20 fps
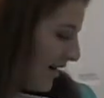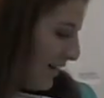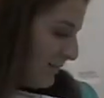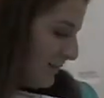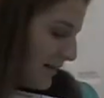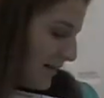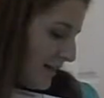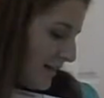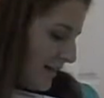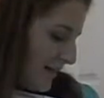
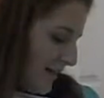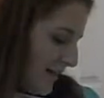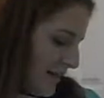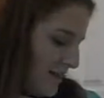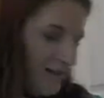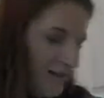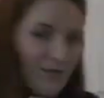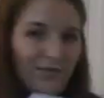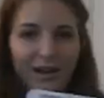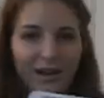I'm not an
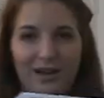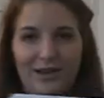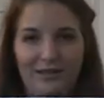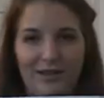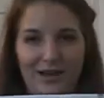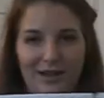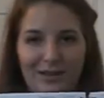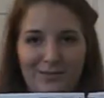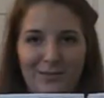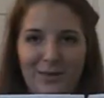8 to
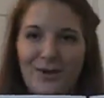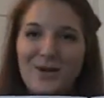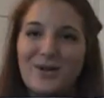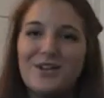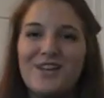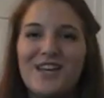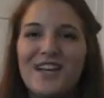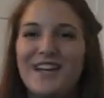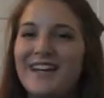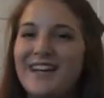5 kind of
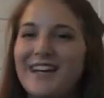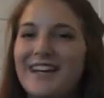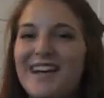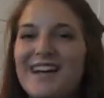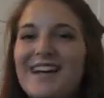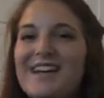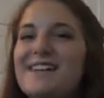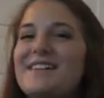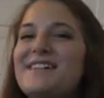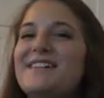person.
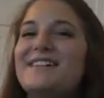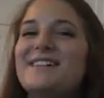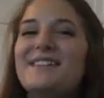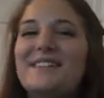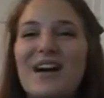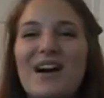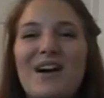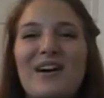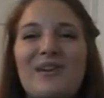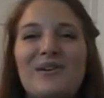
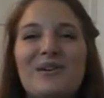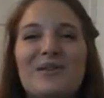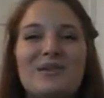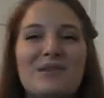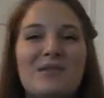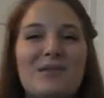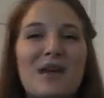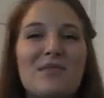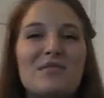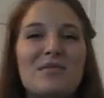So
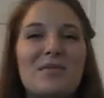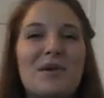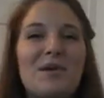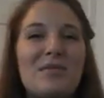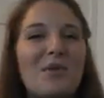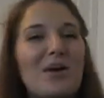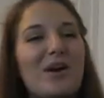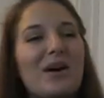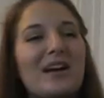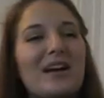sometimes I'm
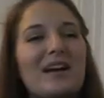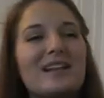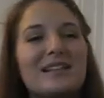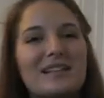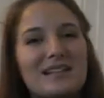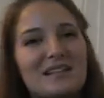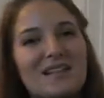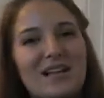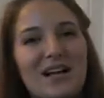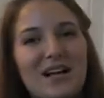at work at
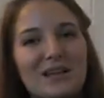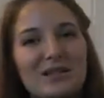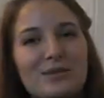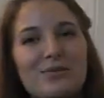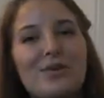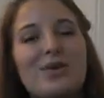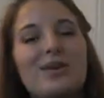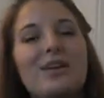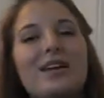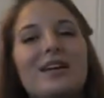6 o'clock in
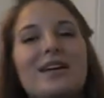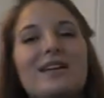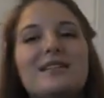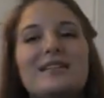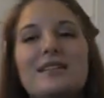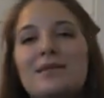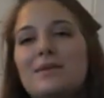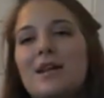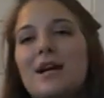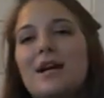the morning,
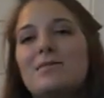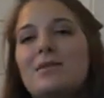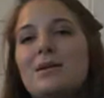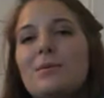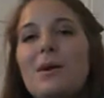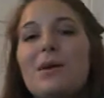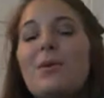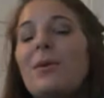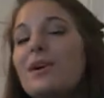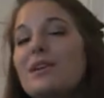and sometimes
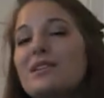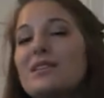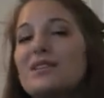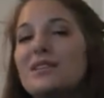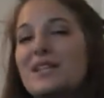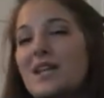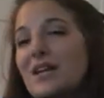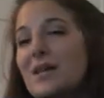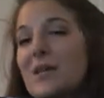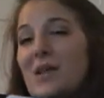I'm at work till
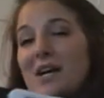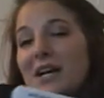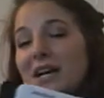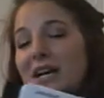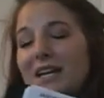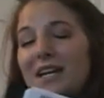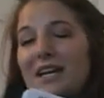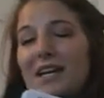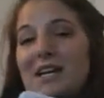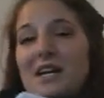10 o'clock
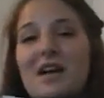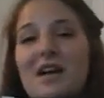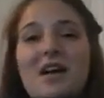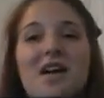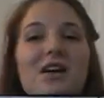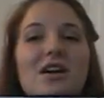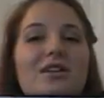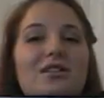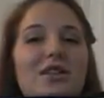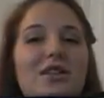at night.
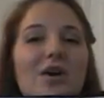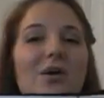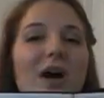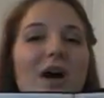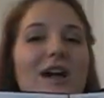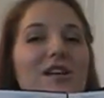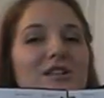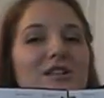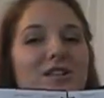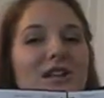So
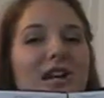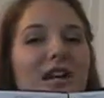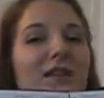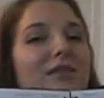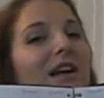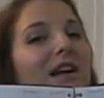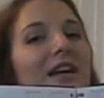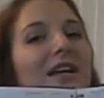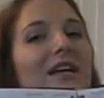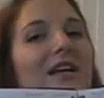I just kind
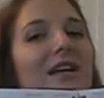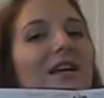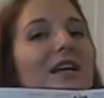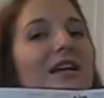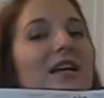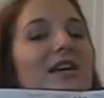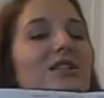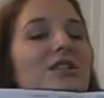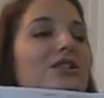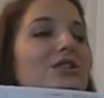of write in
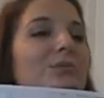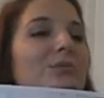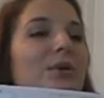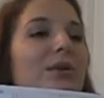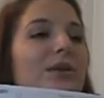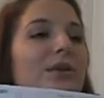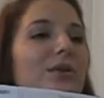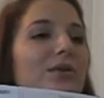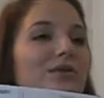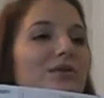it and just
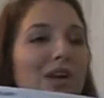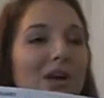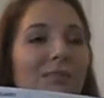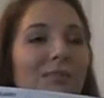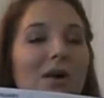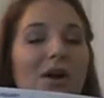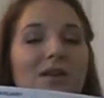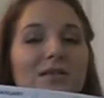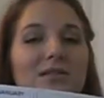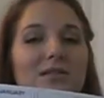put little
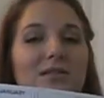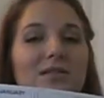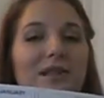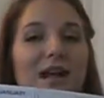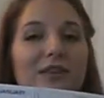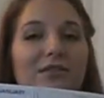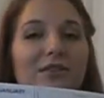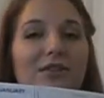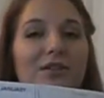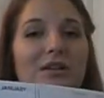check boxes
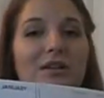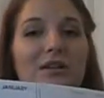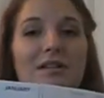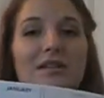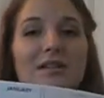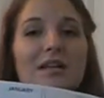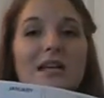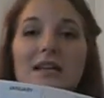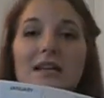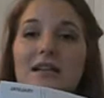after
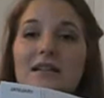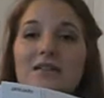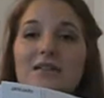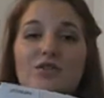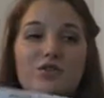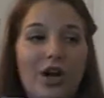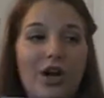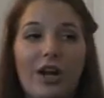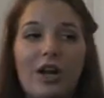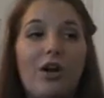it
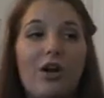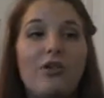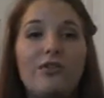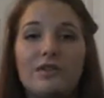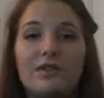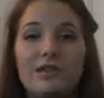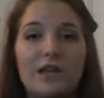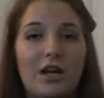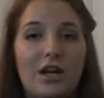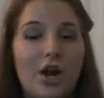and check it
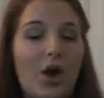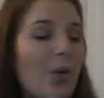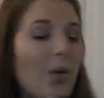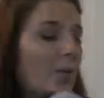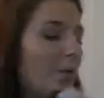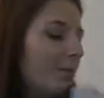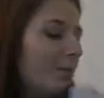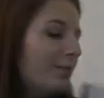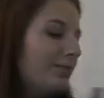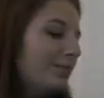off as I
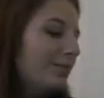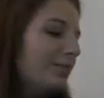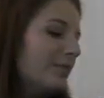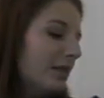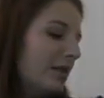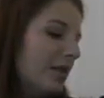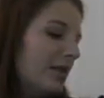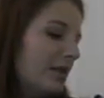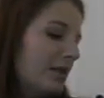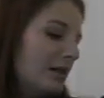go.
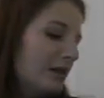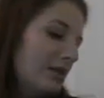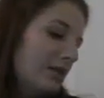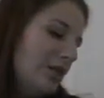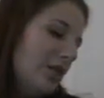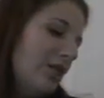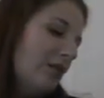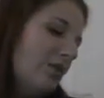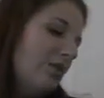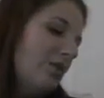
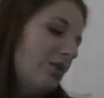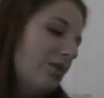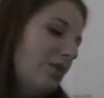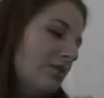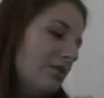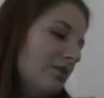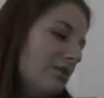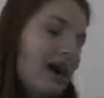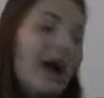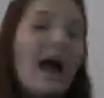So
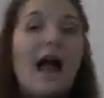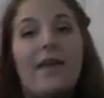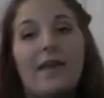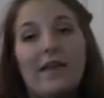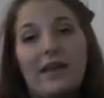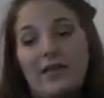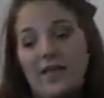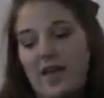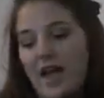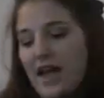I
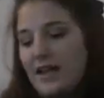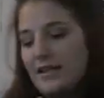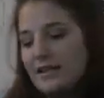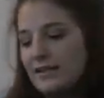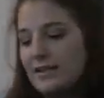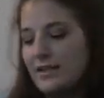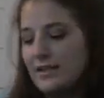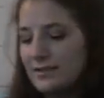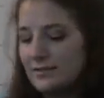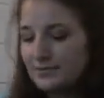like
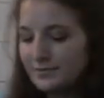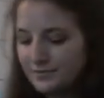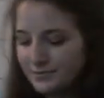that.